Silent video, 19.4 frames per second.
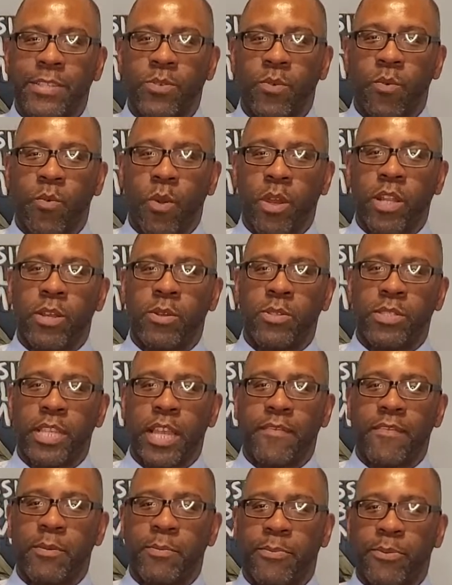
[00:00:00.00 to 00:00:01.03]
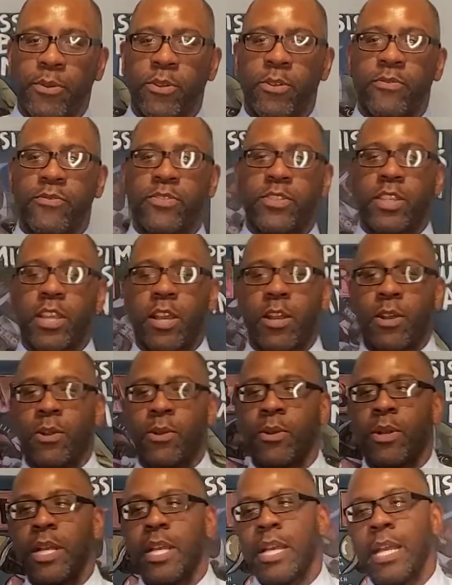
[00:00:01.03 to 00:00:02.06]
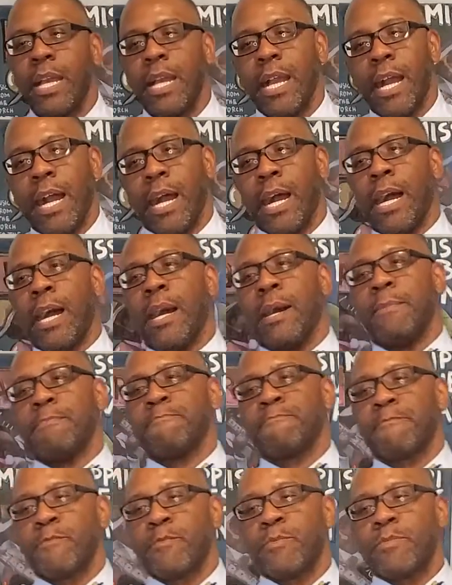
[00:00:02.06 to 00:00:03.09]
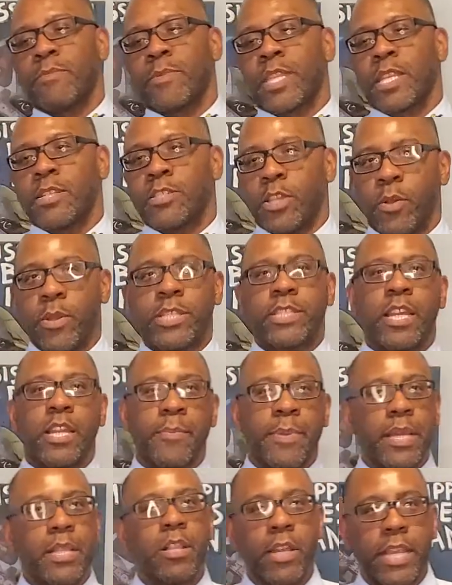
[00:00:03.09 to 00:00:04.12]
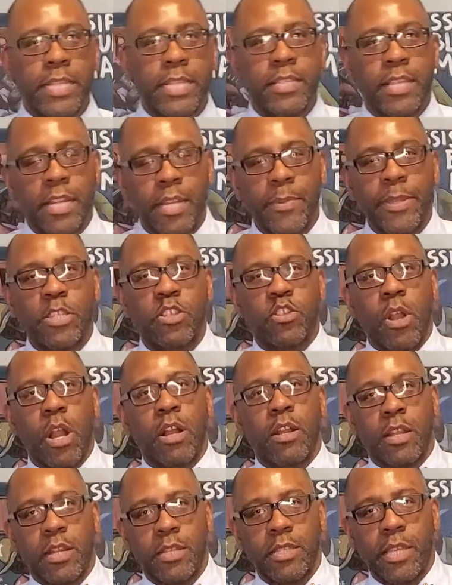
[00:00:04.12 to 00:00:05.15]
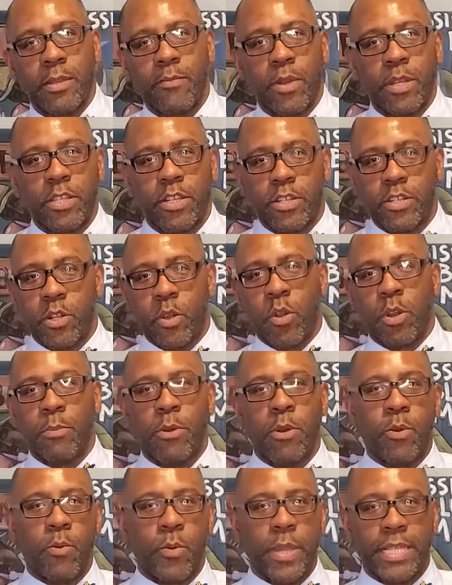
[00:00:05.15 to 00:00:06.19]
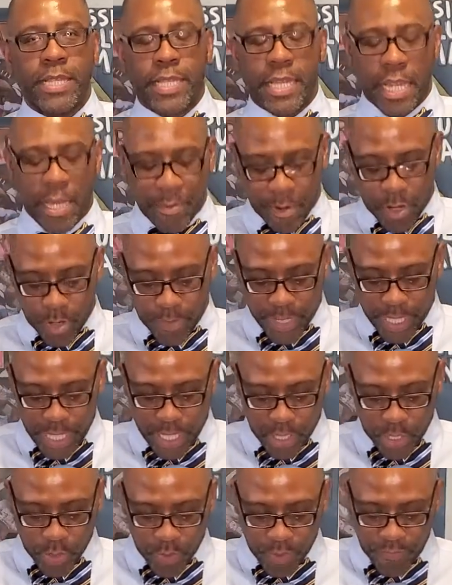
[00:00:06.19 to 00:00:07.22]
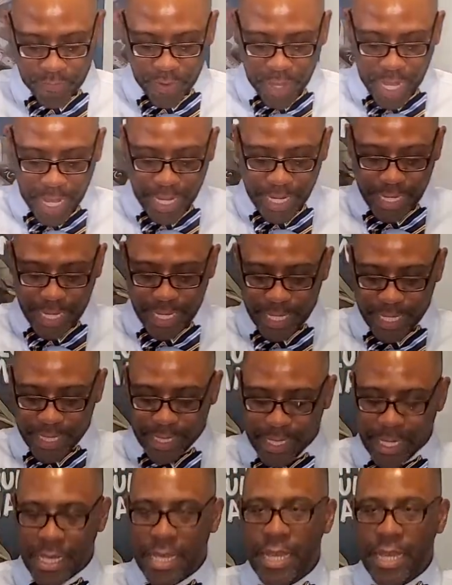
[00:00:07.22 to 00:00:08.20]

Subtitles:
107 proof, so it's going to be stronger than what your normal whiskey bourbon that you would find is.